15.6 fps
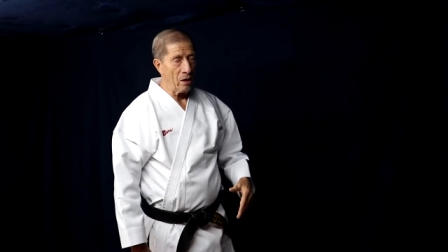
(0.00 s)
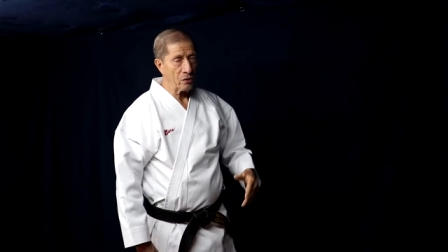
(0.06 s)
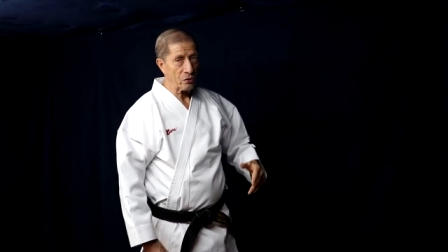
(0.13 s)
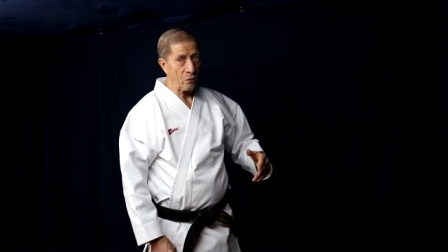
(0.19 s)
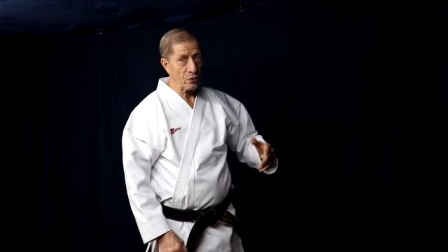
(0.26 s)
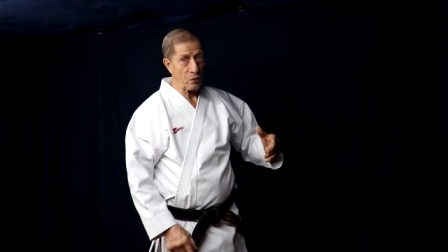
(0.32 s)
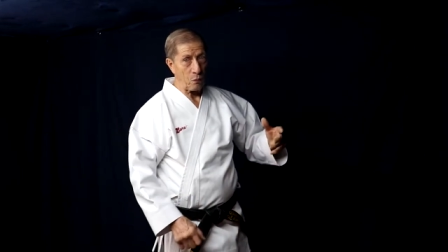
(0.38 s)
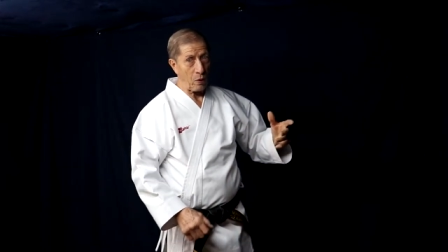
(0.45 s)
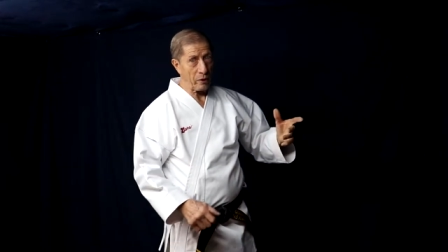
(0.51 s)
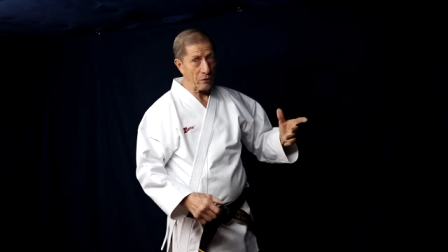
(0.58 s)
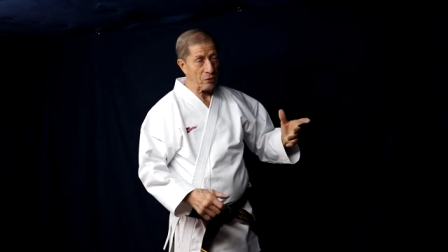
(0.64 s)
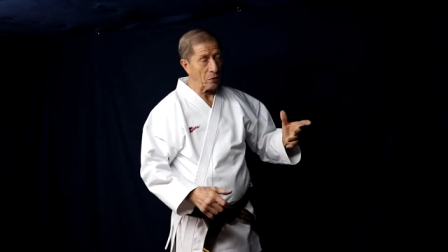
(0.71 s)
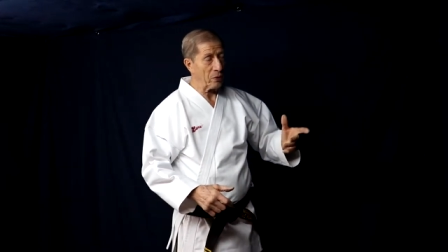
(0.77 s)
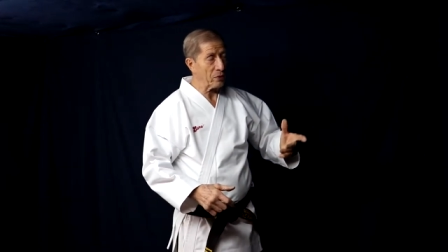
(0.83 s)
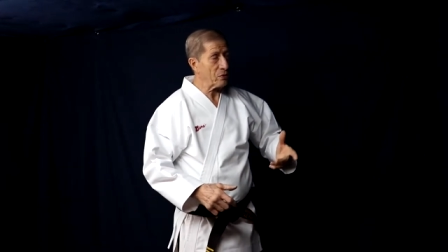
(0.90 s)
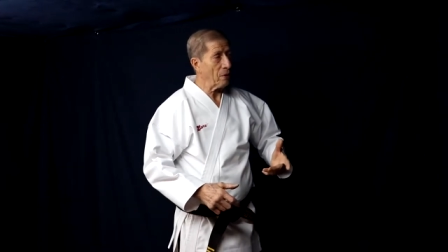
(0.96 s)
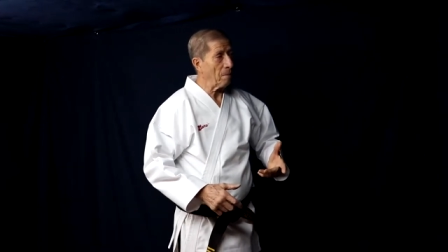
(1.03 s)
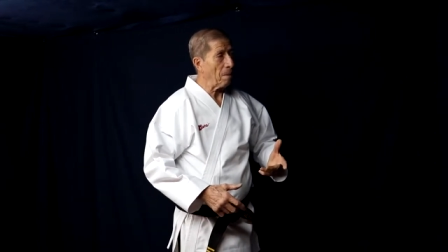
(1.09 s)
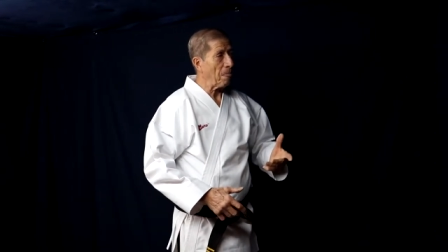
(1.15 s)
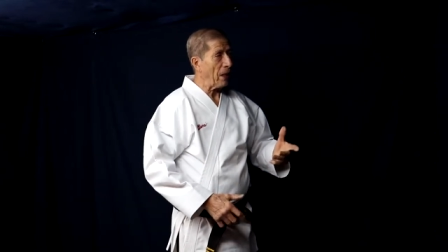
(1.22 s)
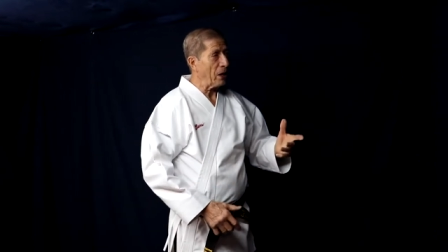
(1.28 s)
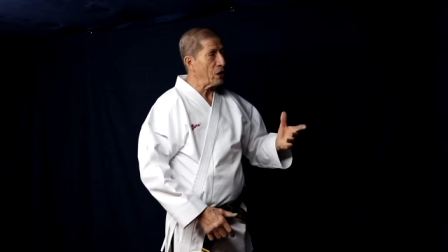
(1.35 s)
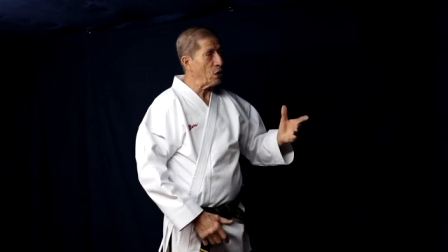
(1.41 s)
So, what you want to do is
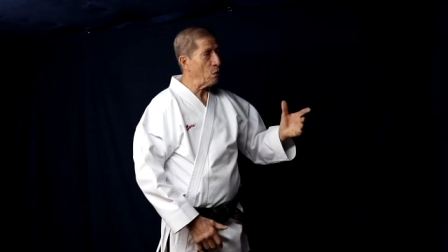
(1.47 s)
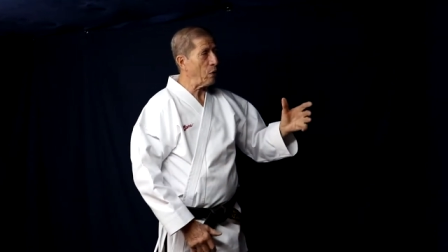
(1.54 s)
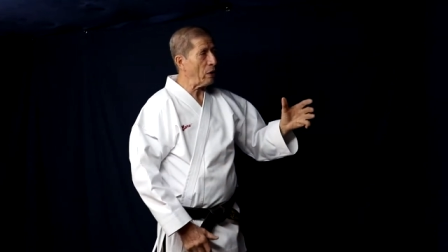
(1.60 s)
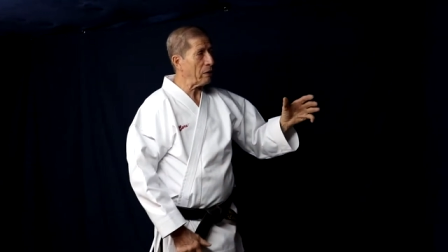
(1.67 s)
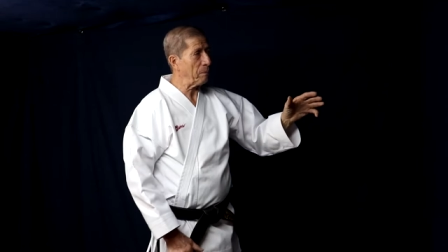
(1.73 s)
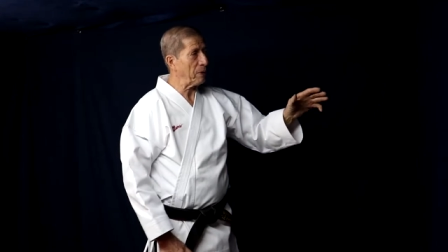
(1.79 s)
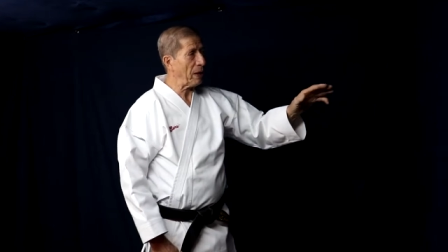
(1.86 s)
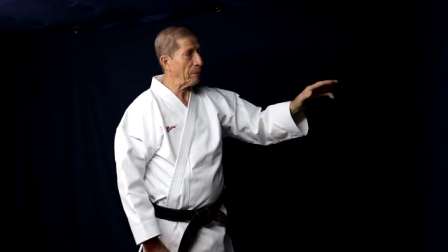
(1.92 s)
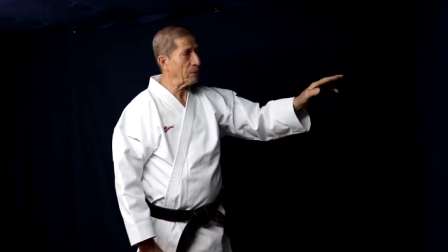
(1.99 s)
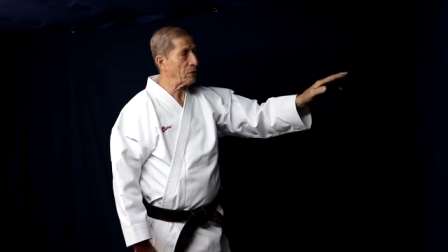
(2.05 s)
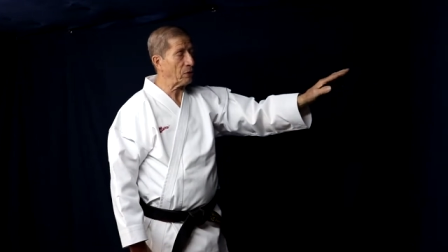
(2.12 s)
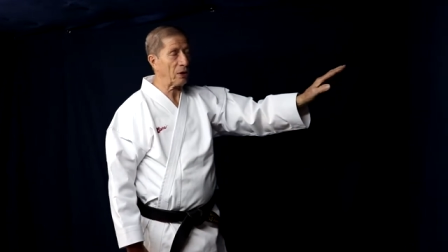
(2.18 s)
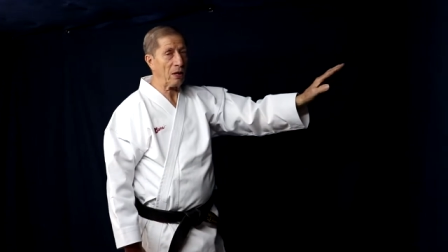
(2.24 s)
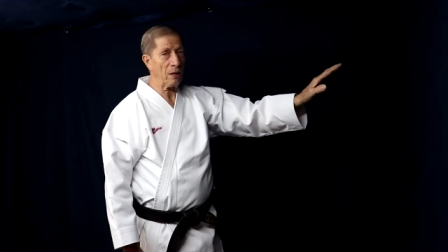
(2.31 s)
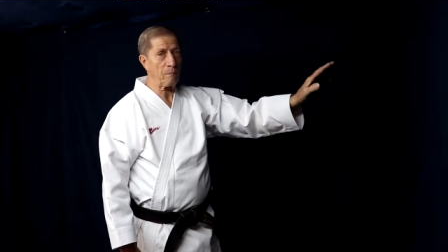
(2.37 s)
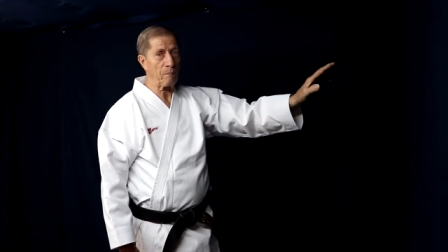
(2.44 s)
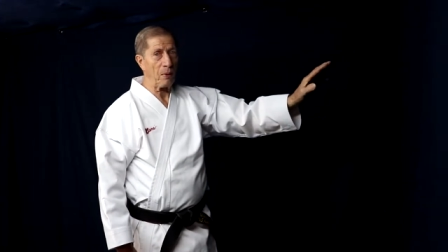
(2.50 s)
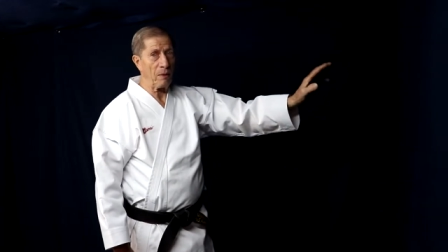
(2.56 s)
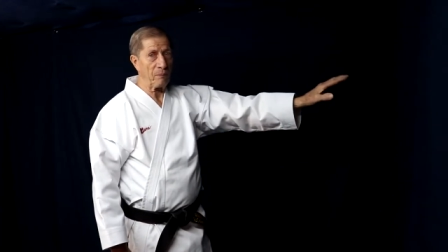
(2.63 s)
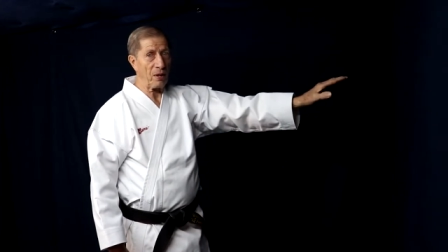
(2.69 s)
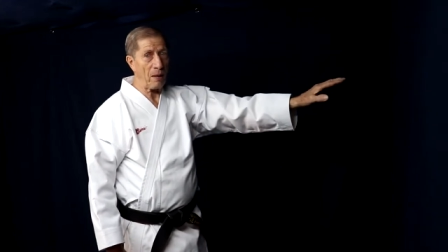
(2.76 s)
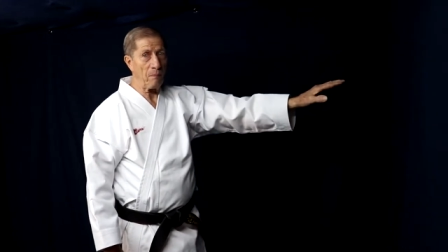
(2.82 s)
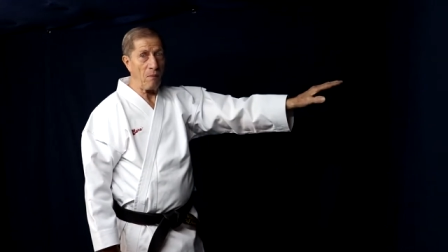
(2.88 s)
you want to be able to keep
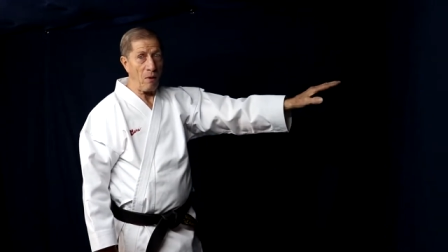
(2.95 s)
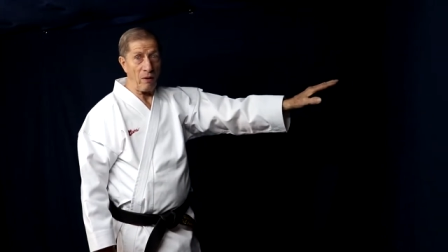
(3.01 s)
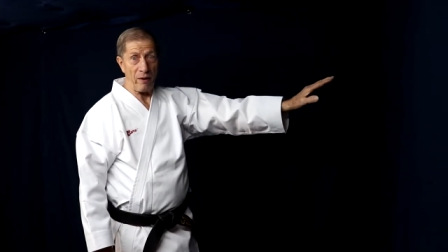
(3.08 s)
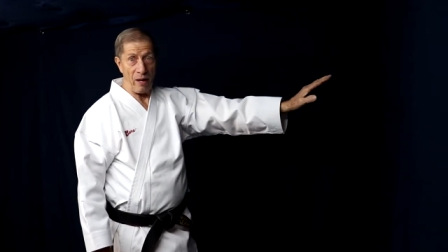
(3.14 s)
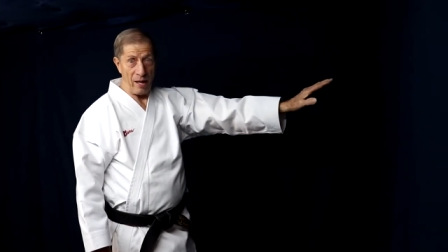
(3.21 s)
them